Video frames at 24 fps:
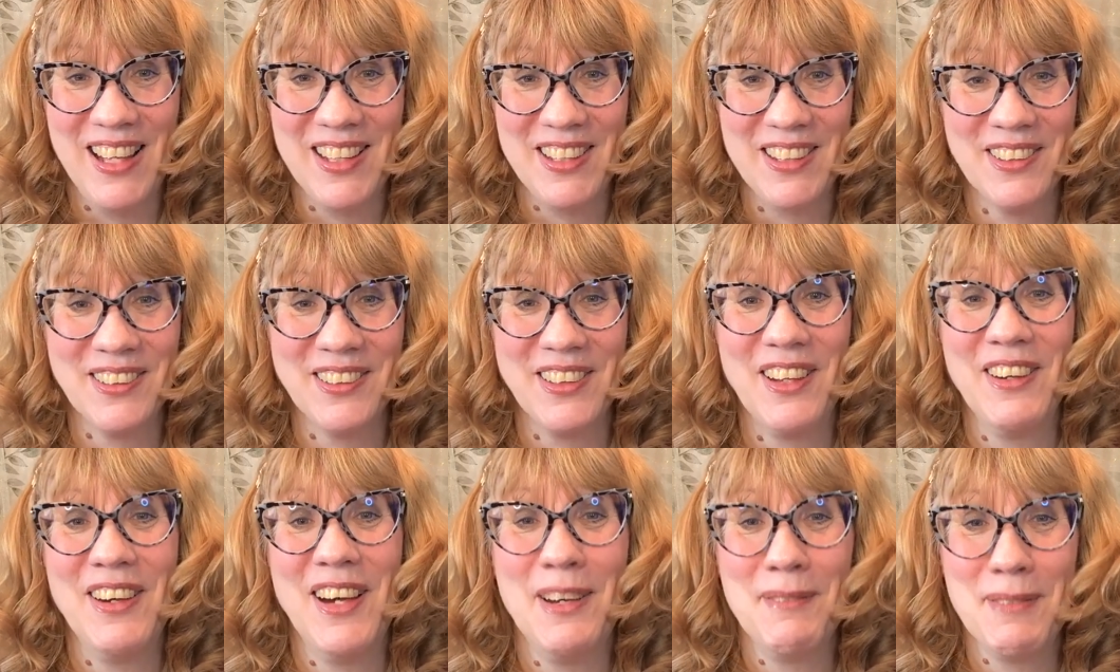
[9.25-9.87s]
you'll
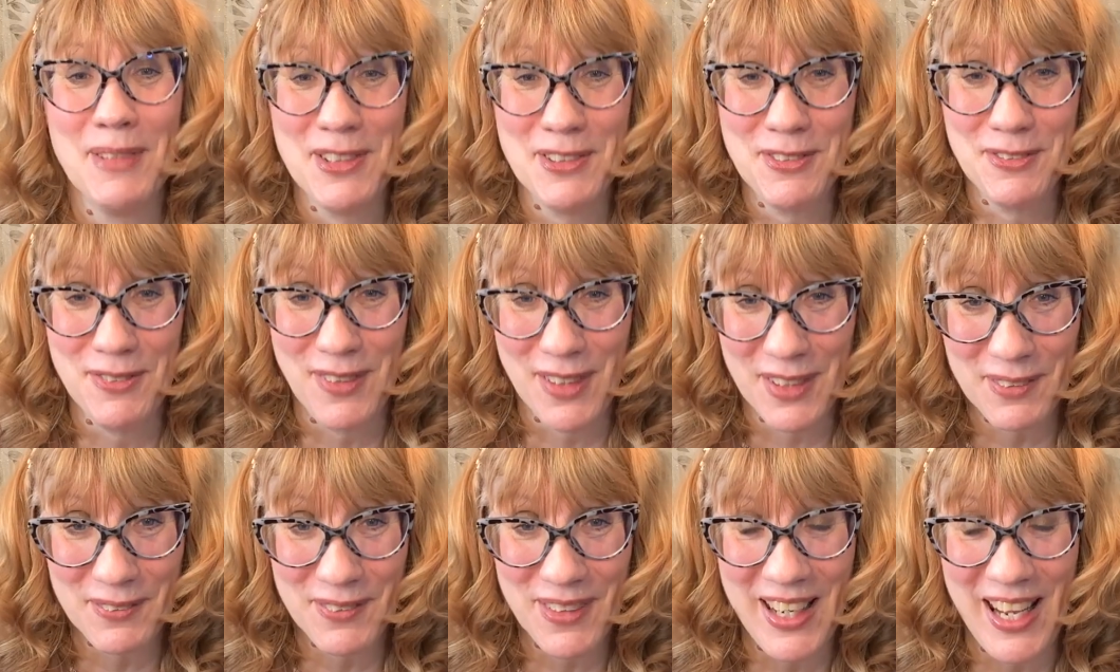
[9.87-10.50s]
know how much
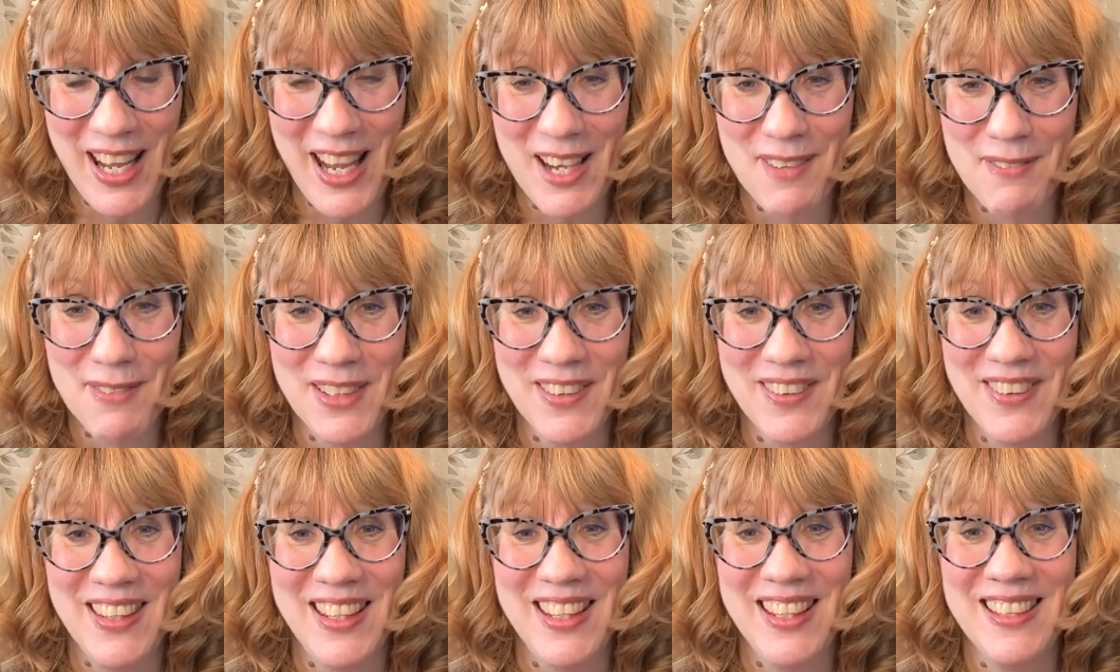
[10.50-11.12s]
fun we have
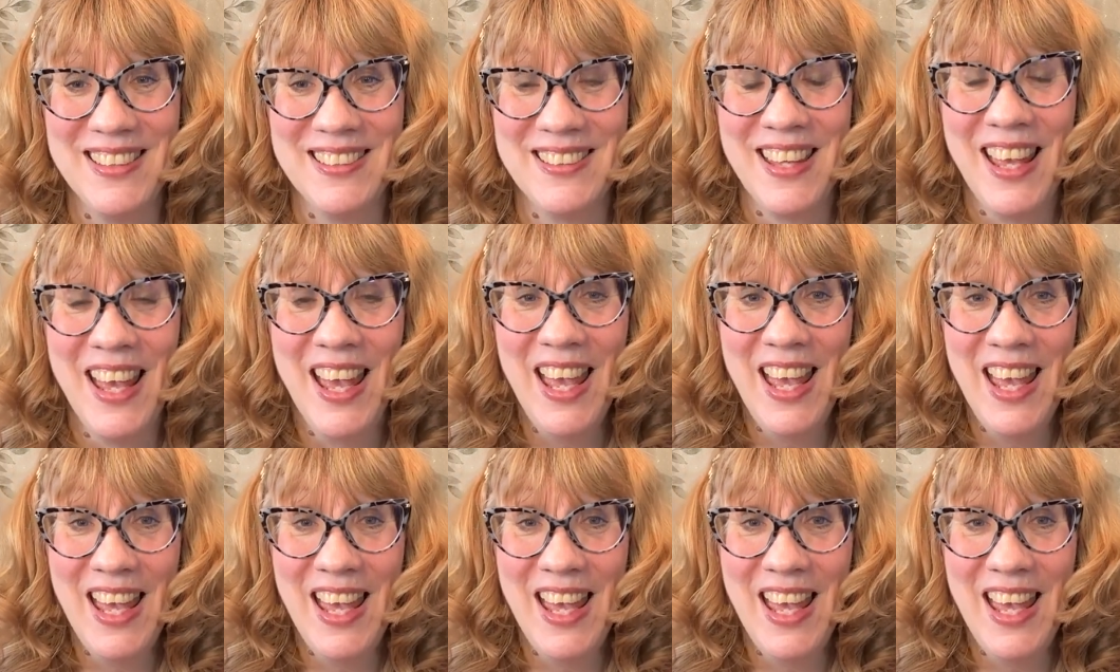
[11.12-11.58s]
with these.